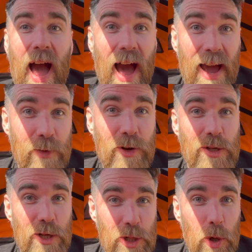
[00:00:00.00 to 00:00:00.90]
I
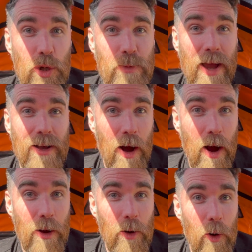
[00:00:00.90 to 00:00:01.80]
originally chose my
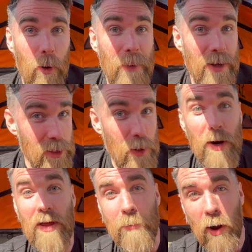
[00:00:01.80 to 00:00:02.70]
cargo because I
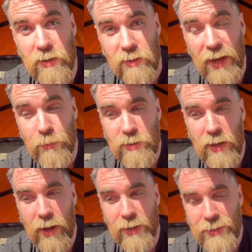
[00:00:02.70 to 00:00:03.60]
wanted the bars on the
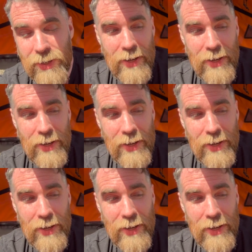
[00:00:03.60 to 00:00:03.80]
outside.